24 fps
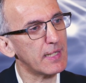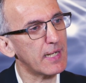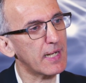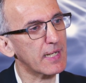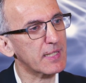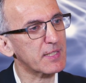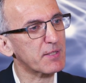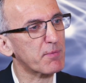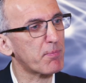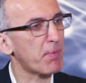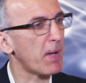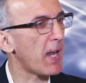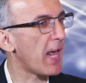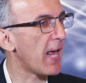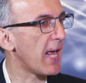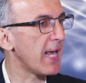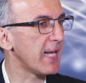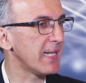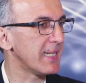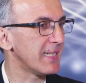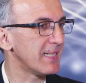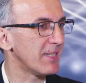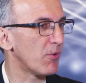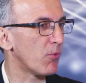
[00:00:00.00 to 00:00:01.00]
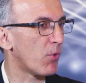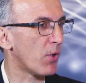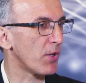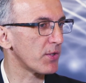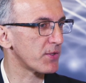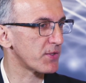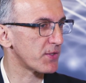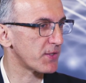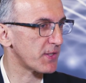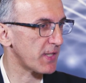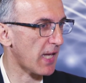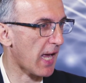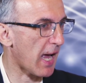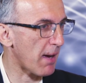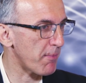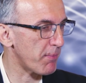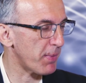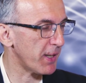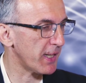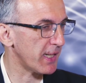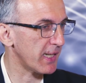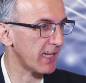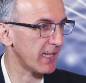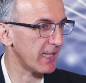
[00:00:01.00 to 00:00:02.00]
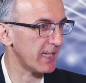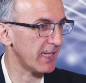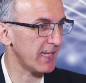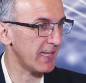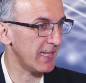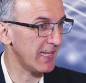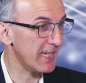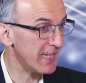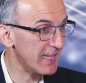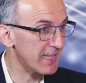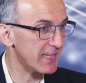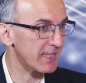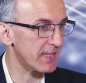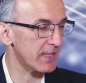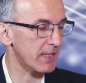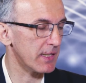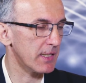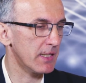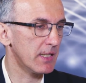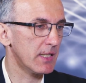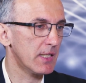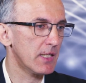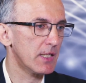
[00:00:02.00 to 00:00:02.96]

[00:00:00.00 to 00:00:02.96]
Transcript: explain what's happening either.